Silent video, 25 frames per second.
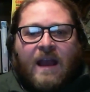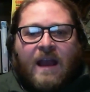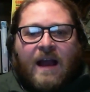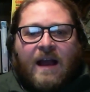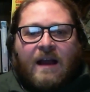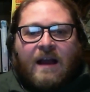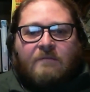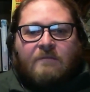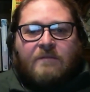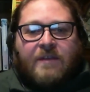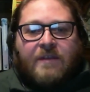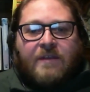
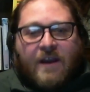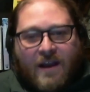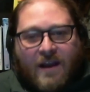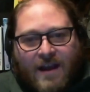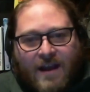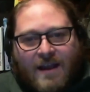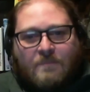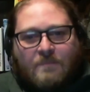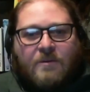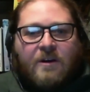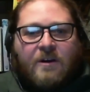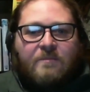uh, with a
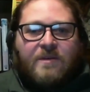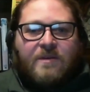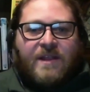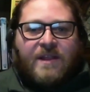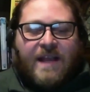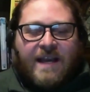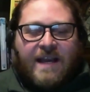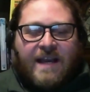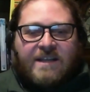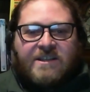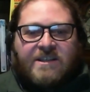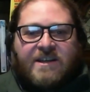high
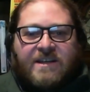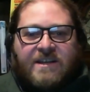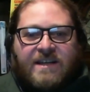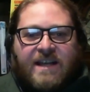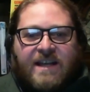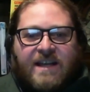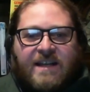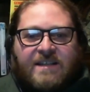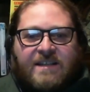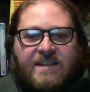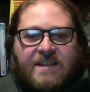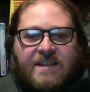population
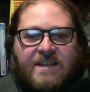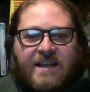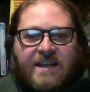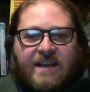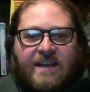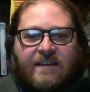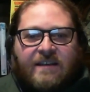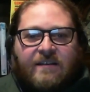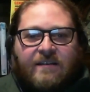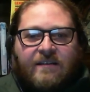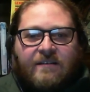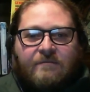
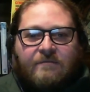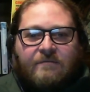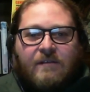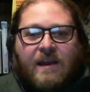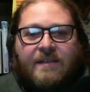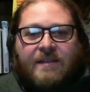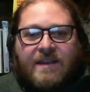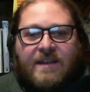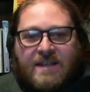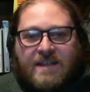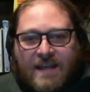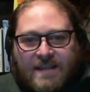density
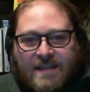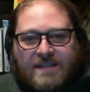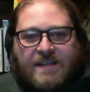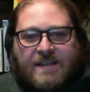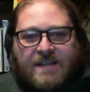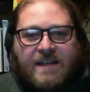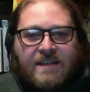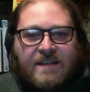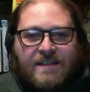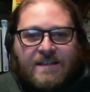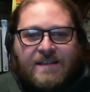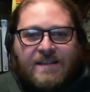where the
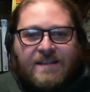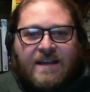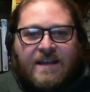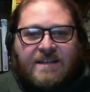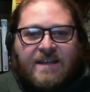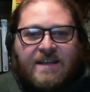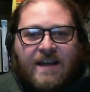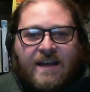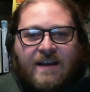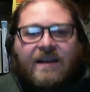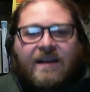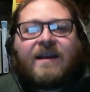testing
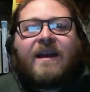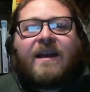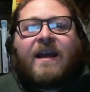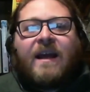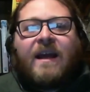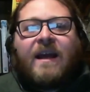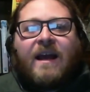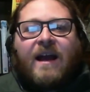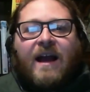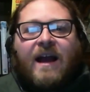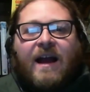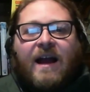centre
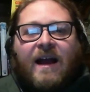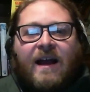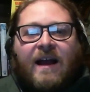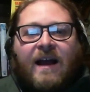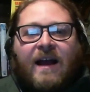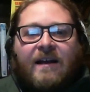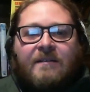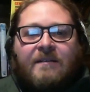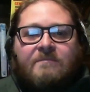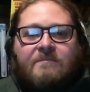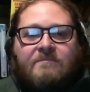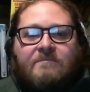
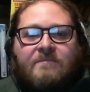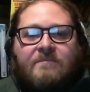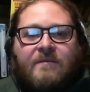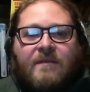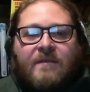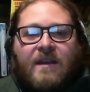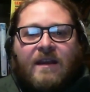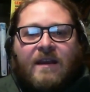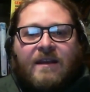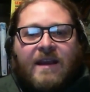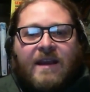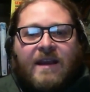um,
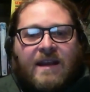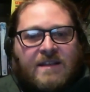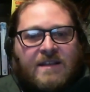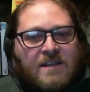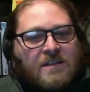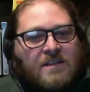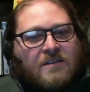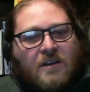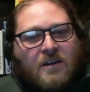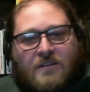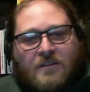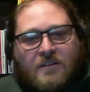gets
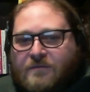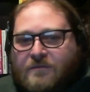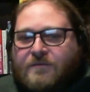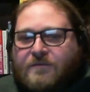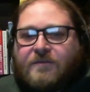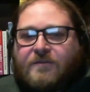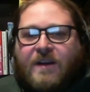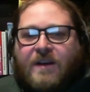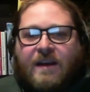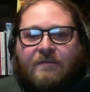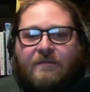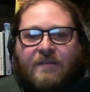a lot of
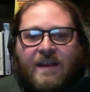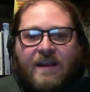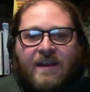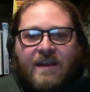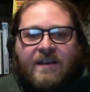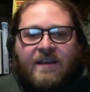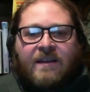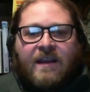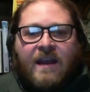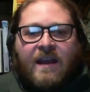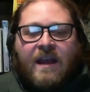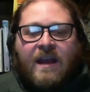traffic,
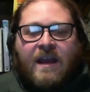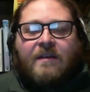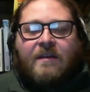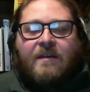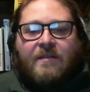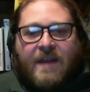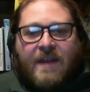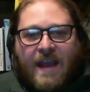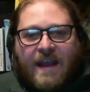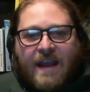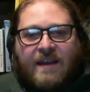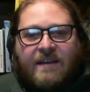
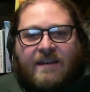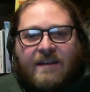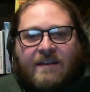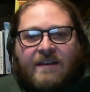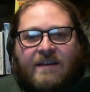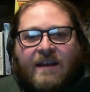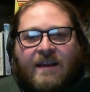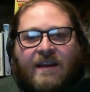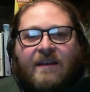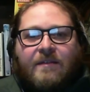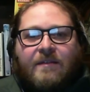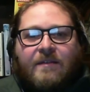
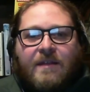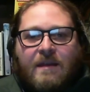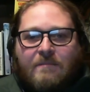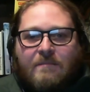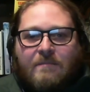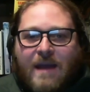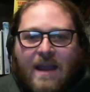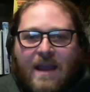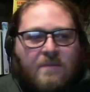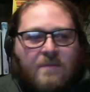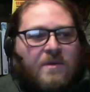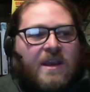then there
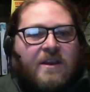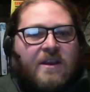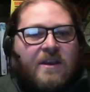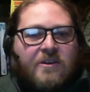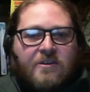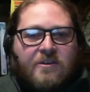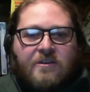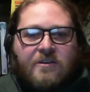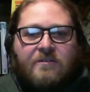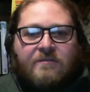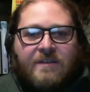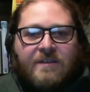may be a
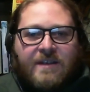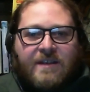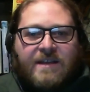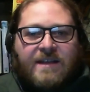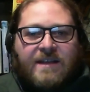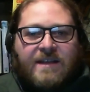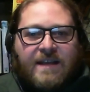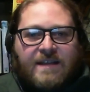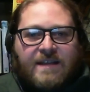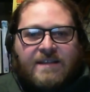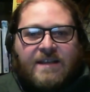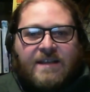queue at the
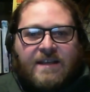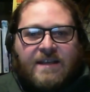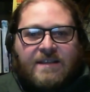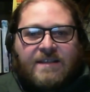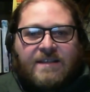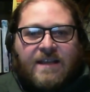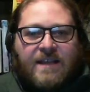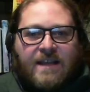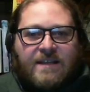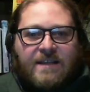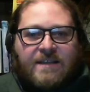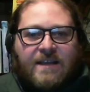testing
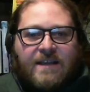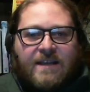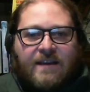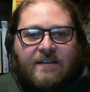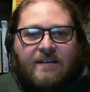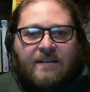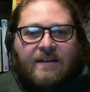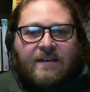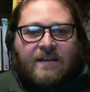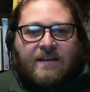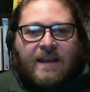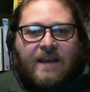centre.
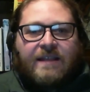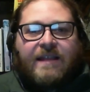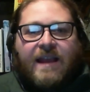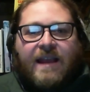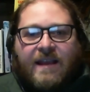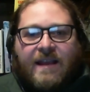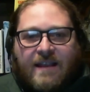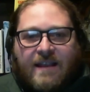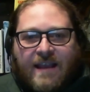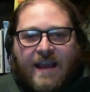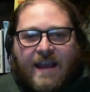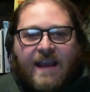In
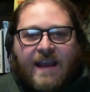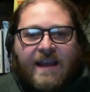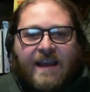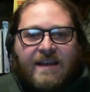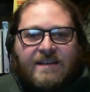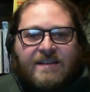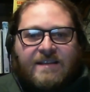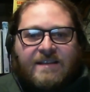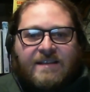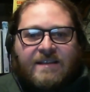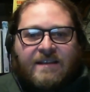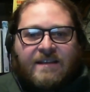that
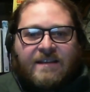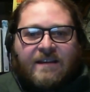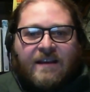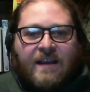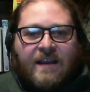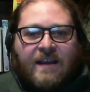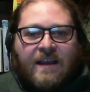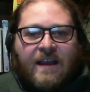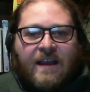case,